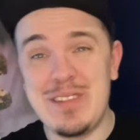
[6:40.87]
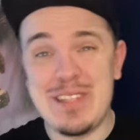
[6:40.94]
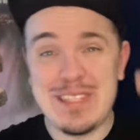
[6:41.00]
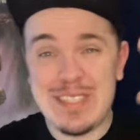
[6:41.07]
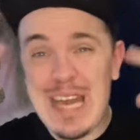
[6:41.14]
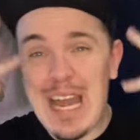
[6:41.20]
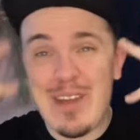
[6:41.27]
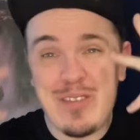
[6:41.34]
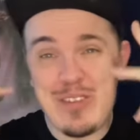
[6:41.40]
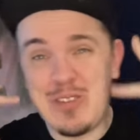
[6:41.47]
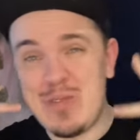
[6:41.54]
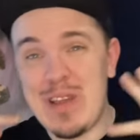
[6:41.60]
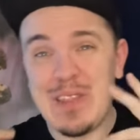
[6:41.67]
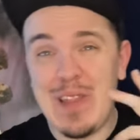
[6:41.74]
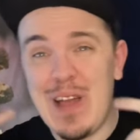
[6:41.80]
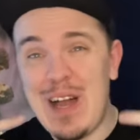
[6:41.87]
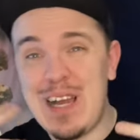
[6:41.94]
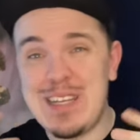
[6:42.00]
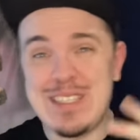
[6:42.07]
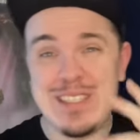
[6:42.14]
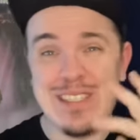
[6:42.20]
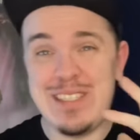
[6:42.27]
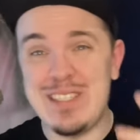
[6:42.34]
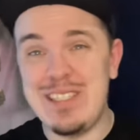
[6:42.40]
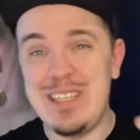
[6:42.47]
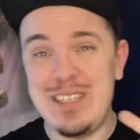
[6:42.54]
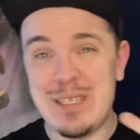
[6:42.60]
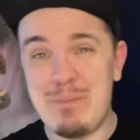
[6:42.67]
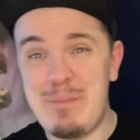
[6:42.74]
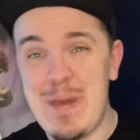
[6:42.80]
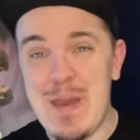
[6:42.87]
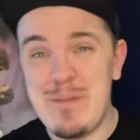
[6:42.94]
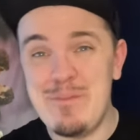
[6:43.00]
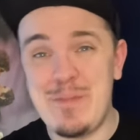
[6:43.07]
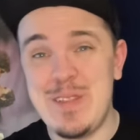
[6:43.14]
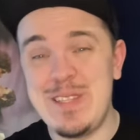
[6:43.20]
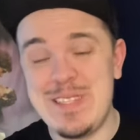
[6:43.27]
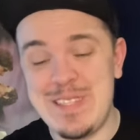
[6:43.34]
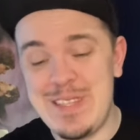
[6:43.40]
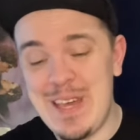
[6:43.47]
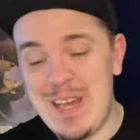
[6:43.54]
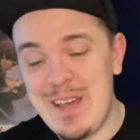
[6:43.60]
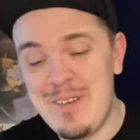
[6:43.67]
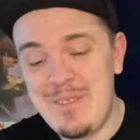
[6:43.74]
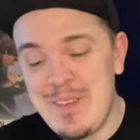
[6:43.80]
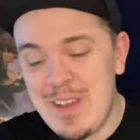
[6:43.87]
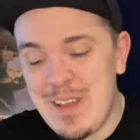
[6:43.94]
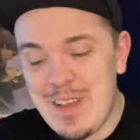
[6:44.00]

this guy with dreadlocks, he's, he's, a pimp and stuff.